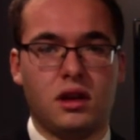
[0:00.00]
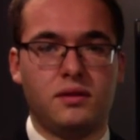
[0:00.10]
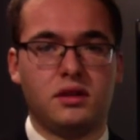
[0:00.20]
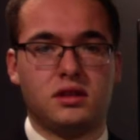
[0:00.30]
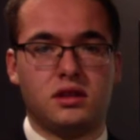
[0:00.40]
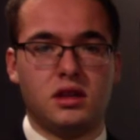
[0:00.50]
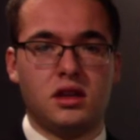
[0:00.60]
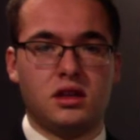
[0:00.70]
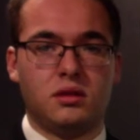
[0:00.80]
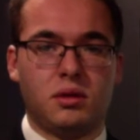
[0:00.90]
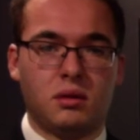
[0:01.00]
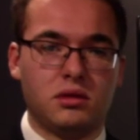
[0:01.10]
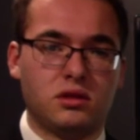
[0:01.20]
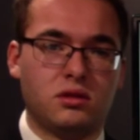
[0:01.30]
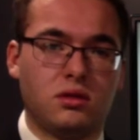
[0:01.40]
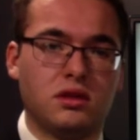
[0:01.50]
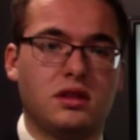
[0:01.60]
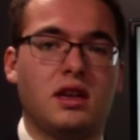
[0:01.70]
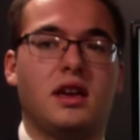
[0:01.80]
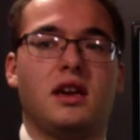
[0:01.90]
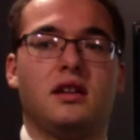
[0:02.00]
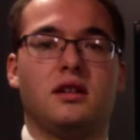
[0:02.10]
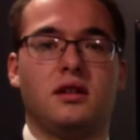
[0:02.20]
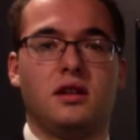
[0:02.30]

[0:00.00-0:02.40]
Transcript: of its department stores and